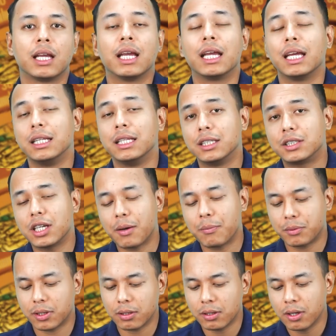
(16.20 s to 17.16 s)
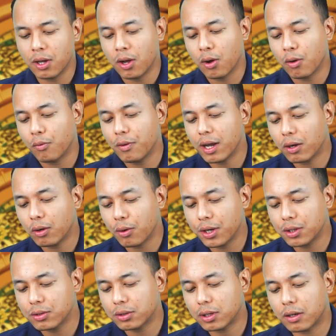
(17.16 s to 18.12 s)
In this chapter, we are
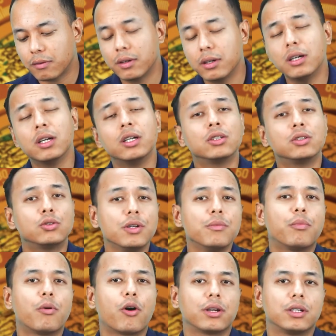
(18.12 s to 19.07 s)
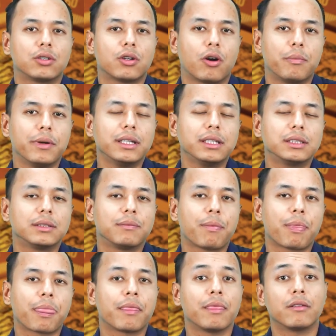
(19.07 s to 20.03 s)
going to cover two important topics.
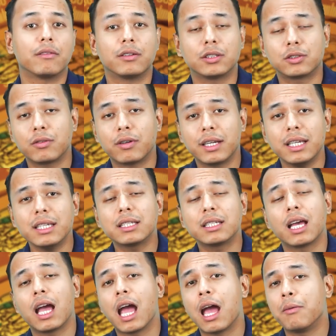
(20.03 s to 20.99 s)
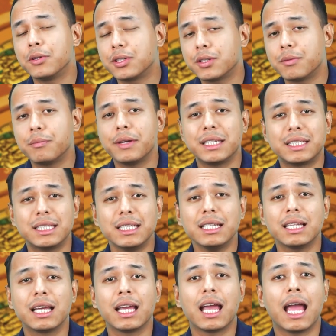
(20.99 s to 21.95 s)
The first one is Amazon Basin
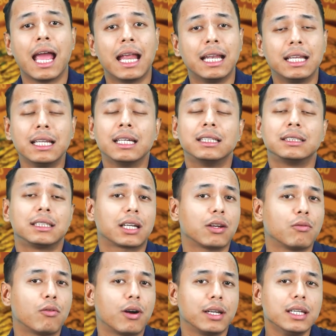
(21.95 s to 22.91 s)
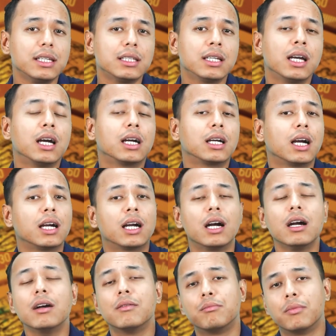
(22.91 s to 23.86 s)
and second one is
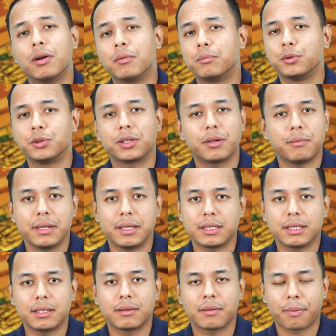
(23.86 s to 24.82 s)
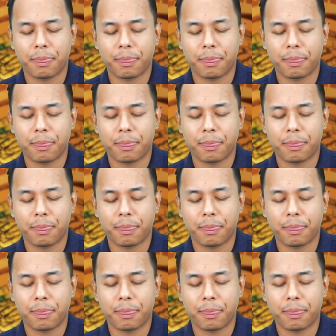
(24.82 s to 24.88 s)
Ganga-Brahmaputra Basin.